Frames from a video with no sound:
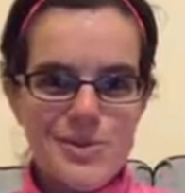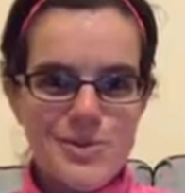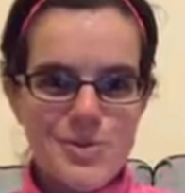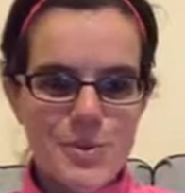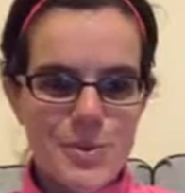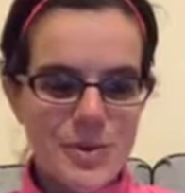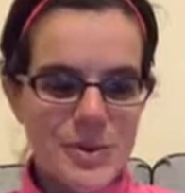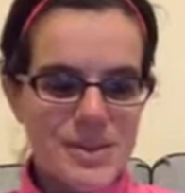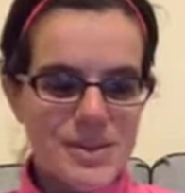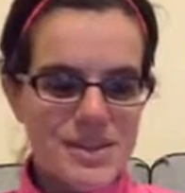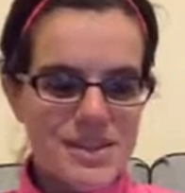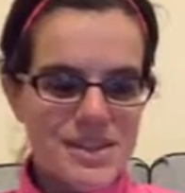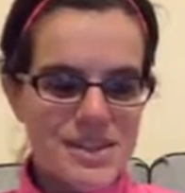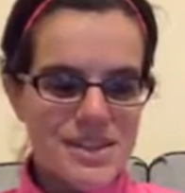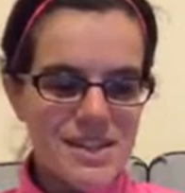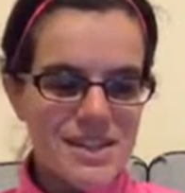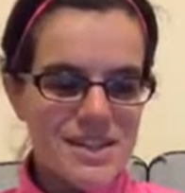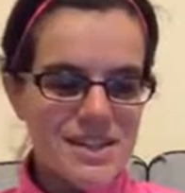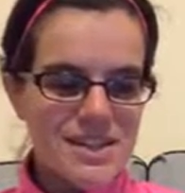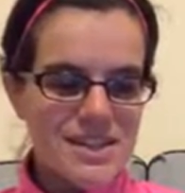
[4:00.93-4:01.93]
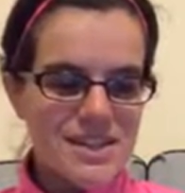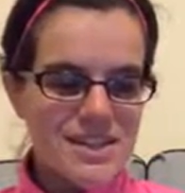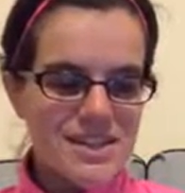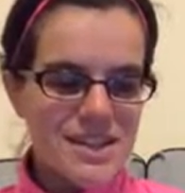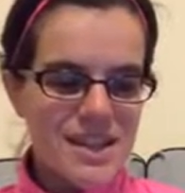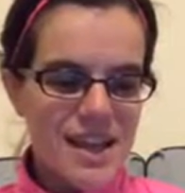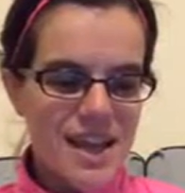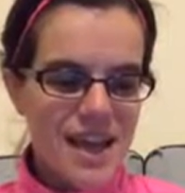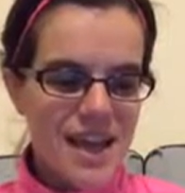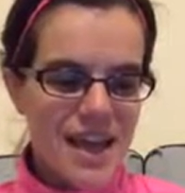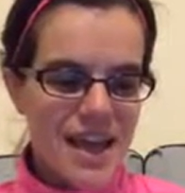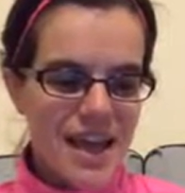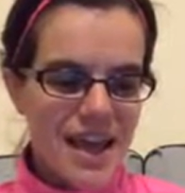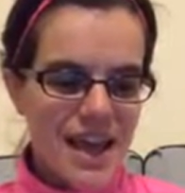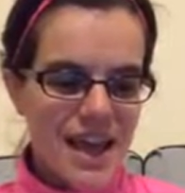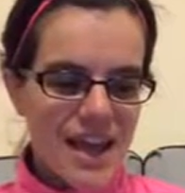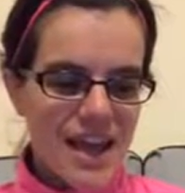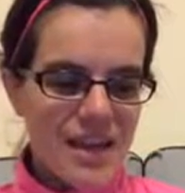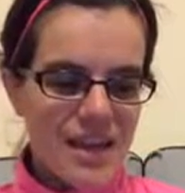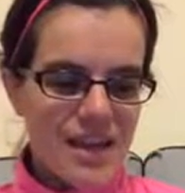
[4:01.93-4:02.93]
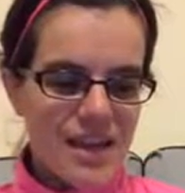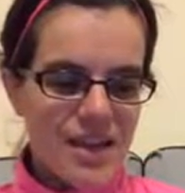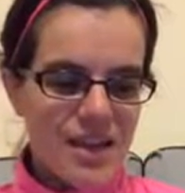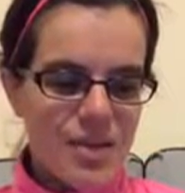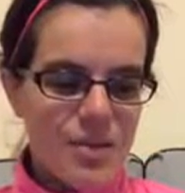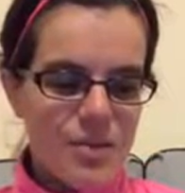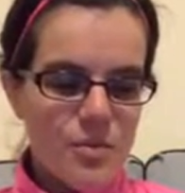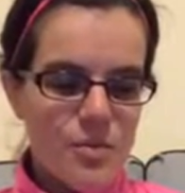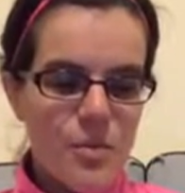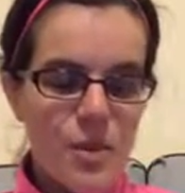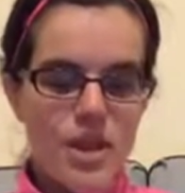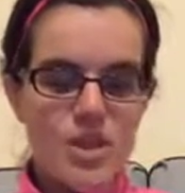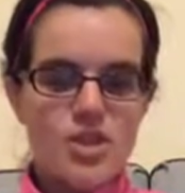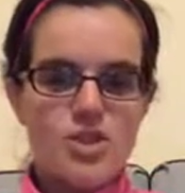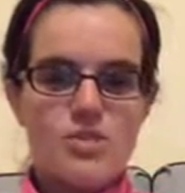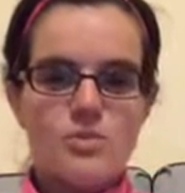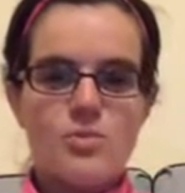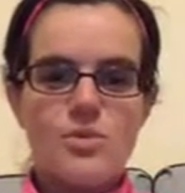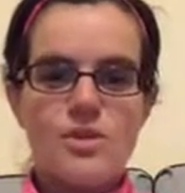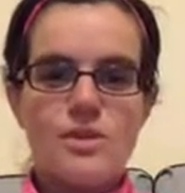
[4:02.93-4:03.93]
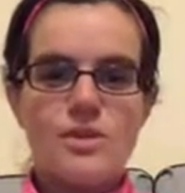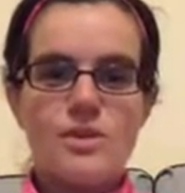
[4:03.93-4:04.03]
towards this? And which